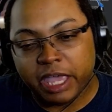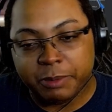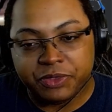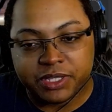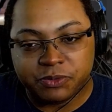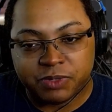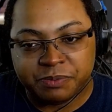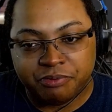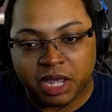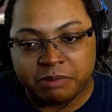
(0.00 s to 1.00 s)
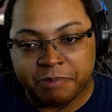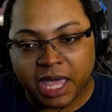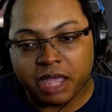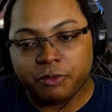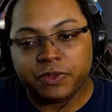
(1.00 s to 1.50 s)
Amethyst was brought
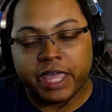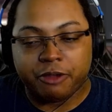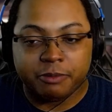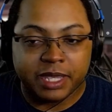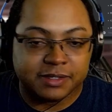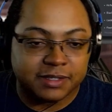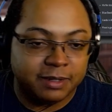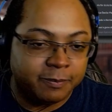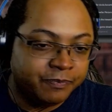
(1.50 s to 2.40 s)
back with Necromancy.